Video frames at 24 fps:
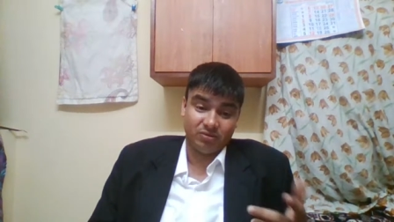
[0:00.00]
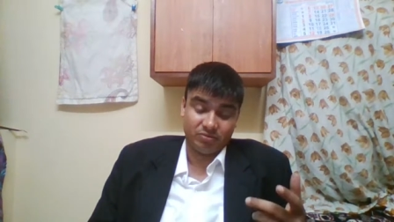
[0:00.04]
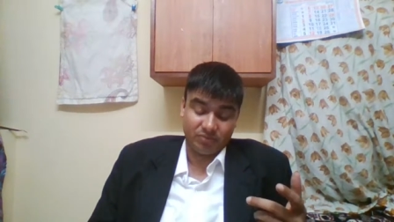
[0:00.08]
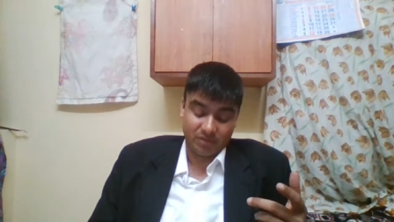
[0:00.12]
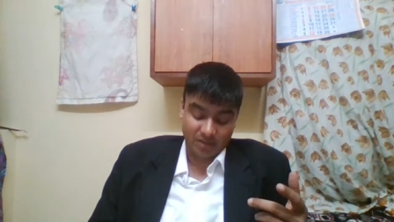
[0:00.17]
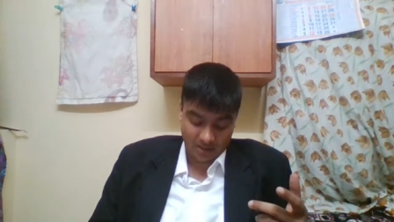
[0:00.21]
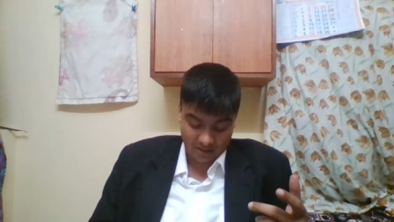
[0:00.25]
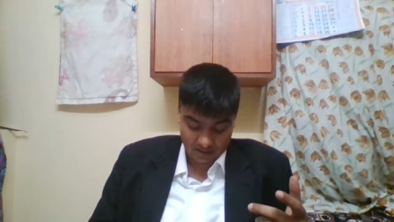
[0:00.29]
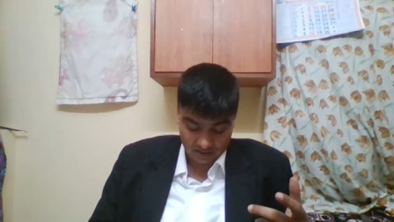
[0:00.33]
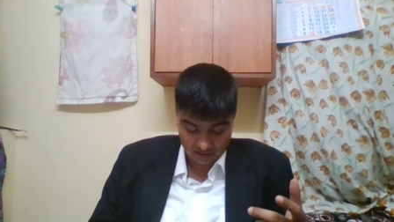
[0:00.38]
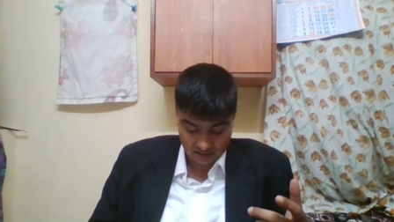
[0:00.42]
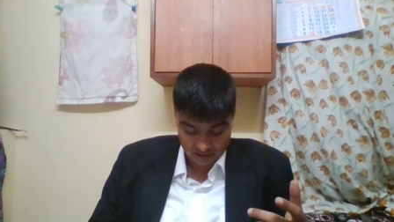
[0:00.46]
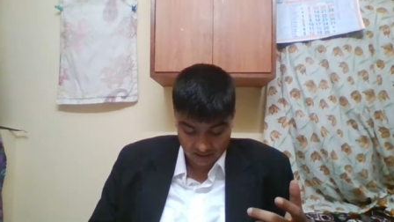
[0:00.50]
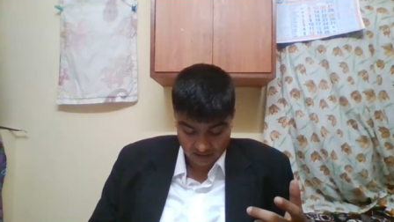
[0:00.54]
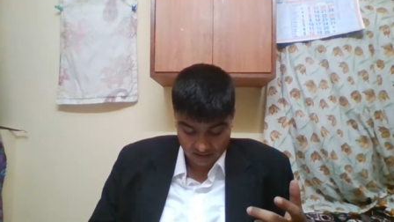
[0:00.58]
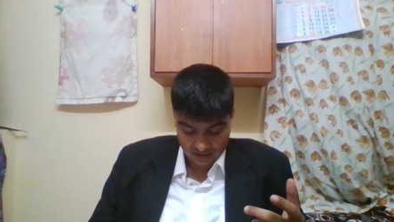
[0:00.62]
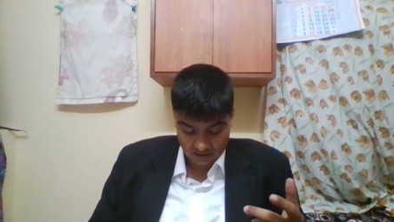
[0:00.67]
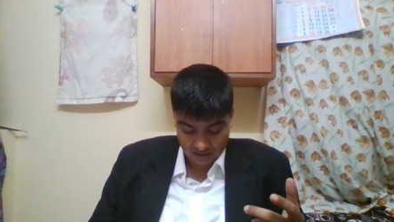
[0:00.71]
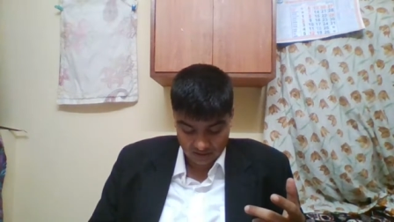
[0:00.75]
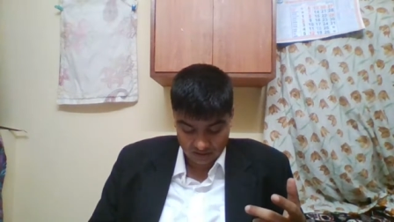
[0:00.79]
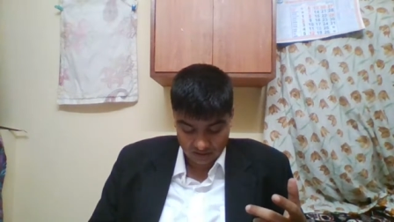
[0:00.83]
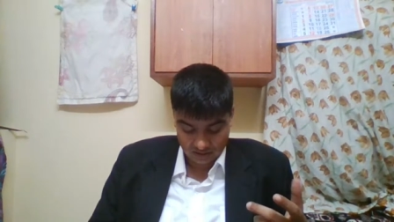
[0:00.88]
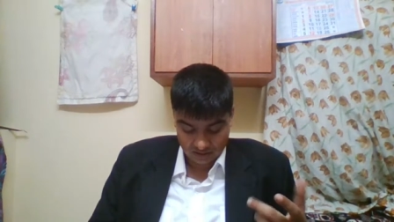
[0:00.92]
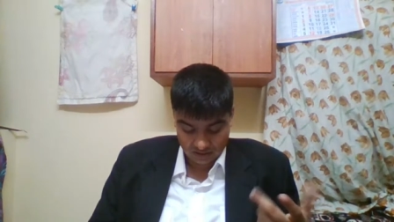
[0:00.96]
that
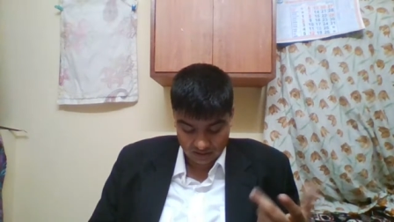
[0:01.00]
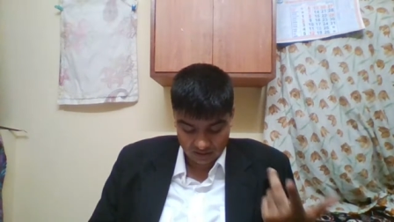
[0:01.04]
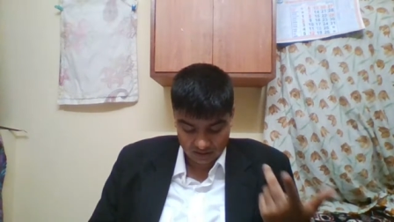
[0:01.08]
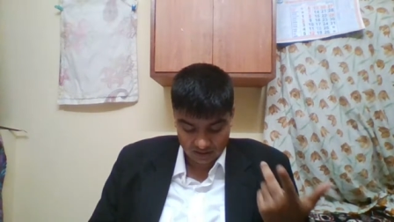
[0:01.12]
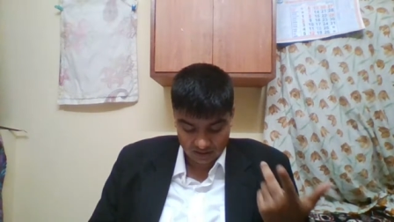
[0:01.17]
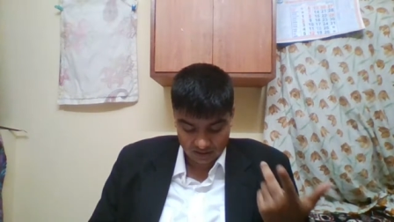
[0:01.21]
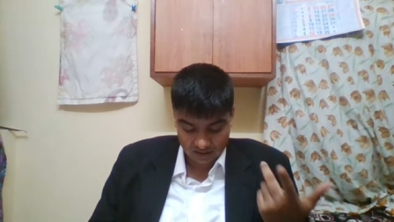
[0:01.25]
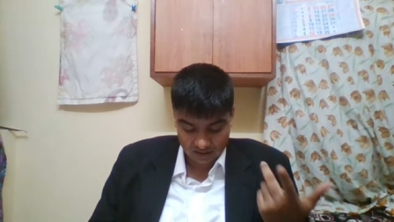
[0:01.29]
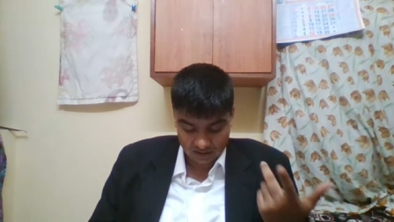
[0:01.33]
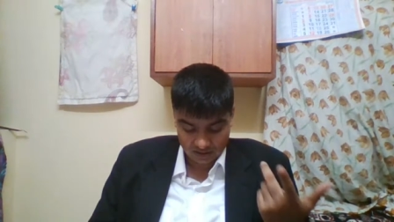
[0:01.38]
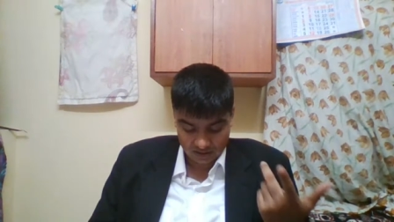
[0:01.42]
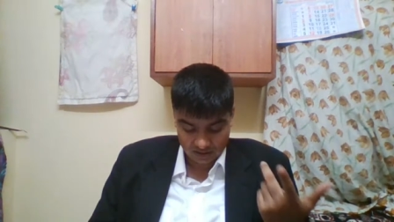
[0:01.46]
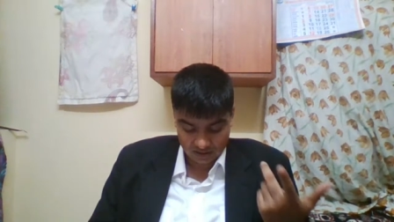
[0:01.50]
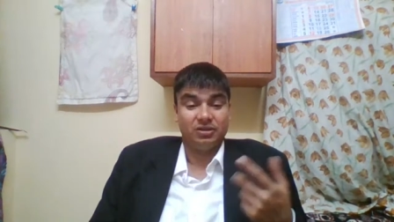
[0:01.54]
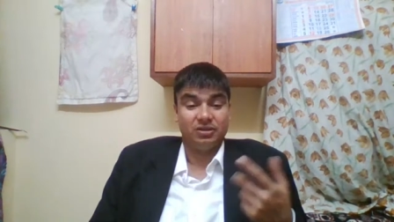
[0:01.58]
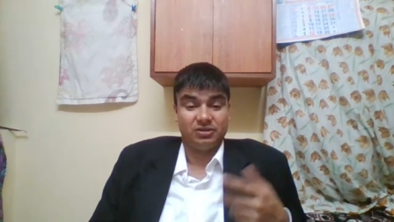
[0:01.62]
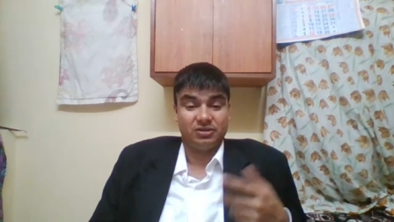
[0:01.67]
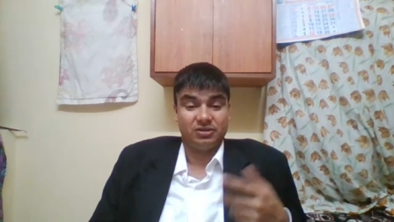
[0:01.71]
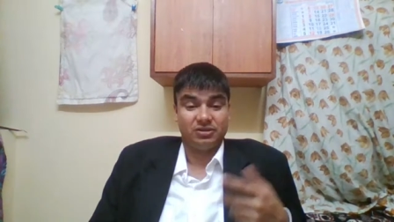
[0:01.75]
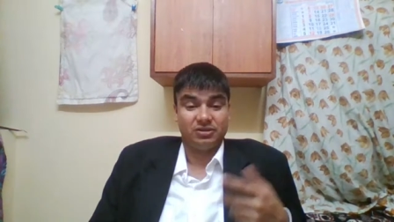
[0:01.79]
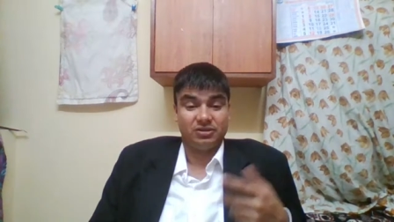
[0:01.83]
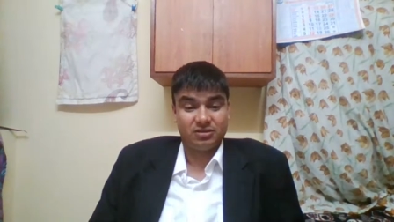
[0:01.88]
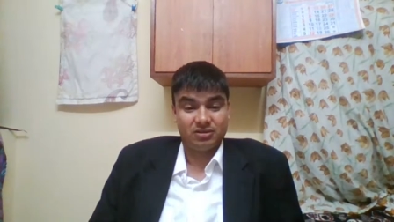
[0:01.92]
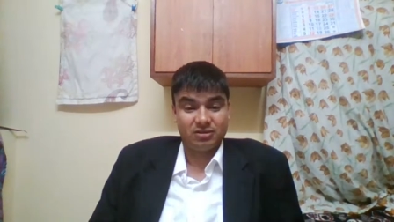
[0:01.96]

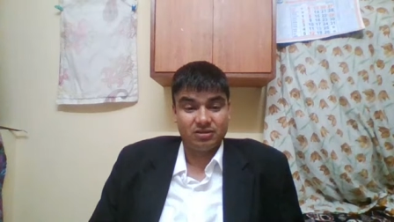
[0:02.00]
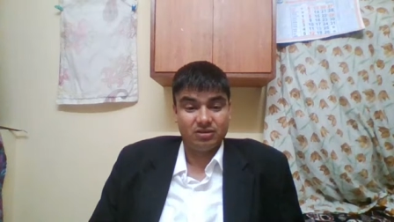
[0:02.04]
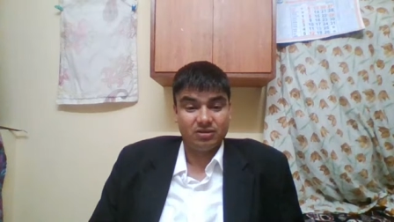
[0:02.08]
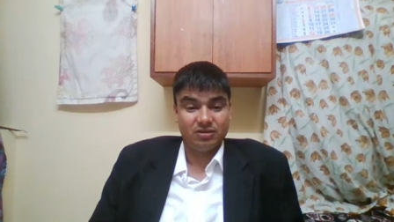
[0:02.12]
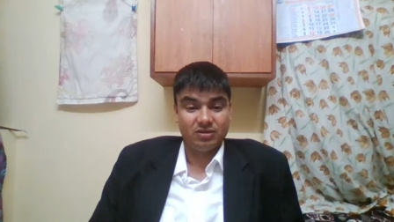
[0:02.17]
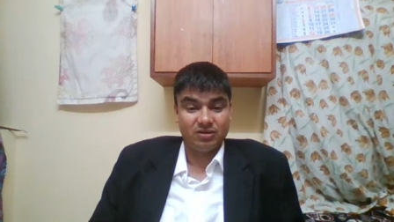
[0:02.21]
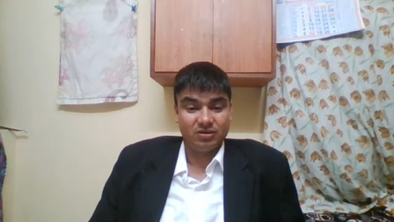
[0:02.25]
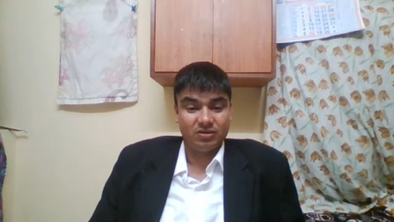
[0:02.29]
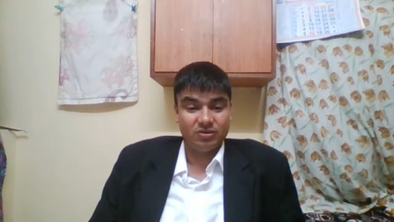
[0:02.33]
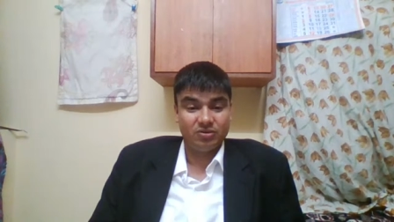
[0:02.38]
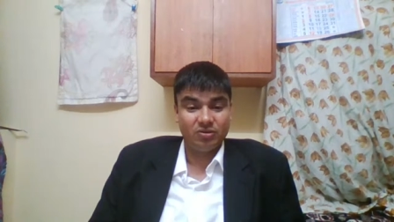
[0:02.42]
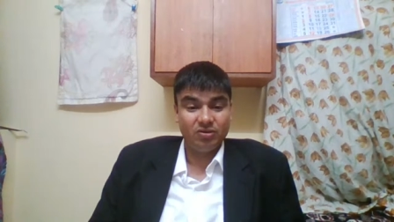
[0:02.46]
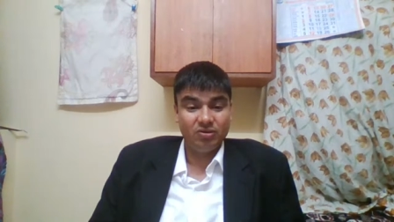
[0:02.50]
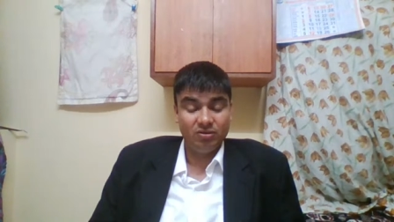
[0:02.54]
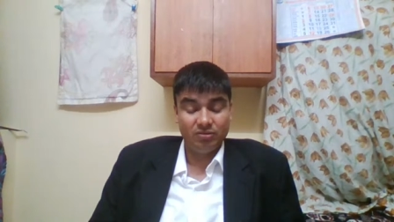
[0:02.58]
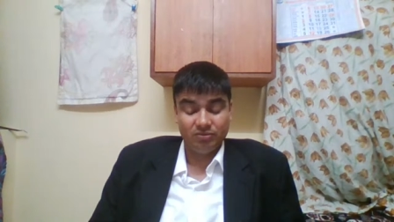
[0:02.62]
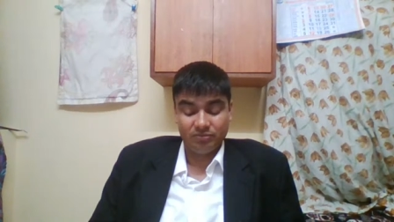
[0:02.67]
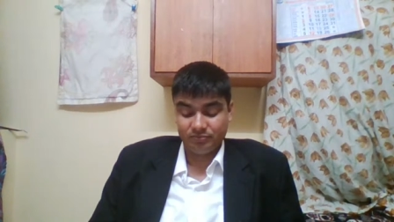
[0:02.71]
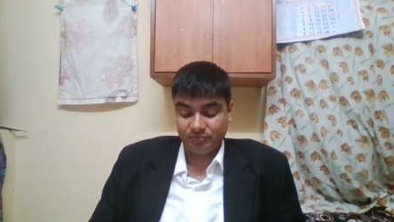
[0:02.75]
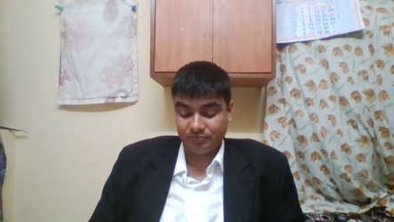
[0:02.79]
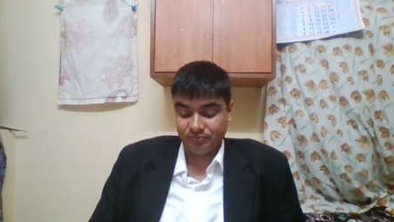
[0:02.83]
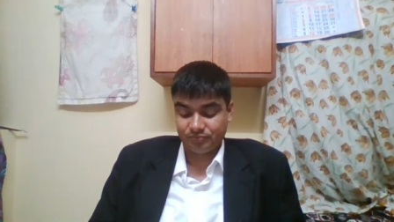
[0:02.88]
samples. No?